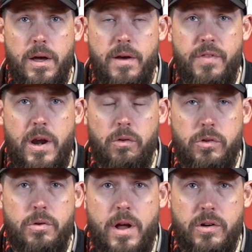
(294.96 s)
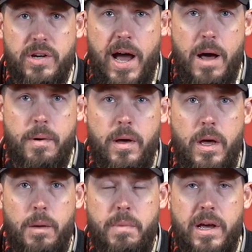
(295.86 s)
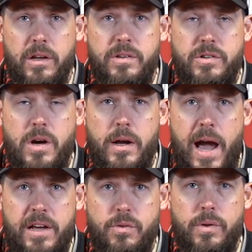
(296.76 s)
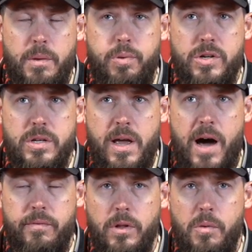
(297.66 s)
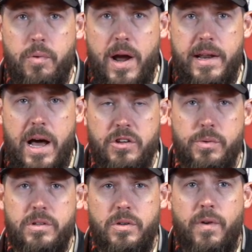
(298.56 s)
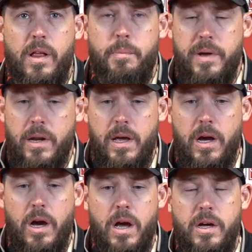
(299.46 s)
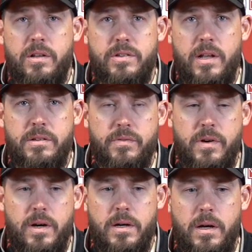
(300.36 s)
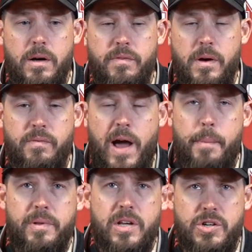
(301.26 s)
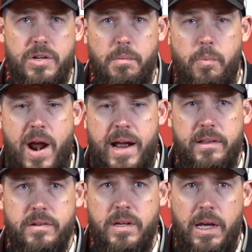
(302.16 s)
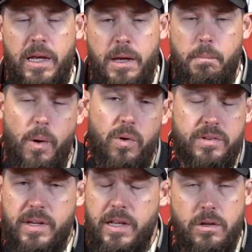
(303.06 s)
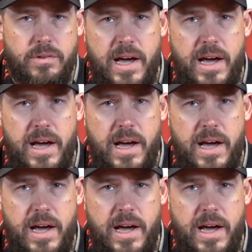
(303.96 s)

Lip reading: if they don't do their job, because these young guys are really pushing the envelope right now. So it's developing a good sense of competition and practice. But once again,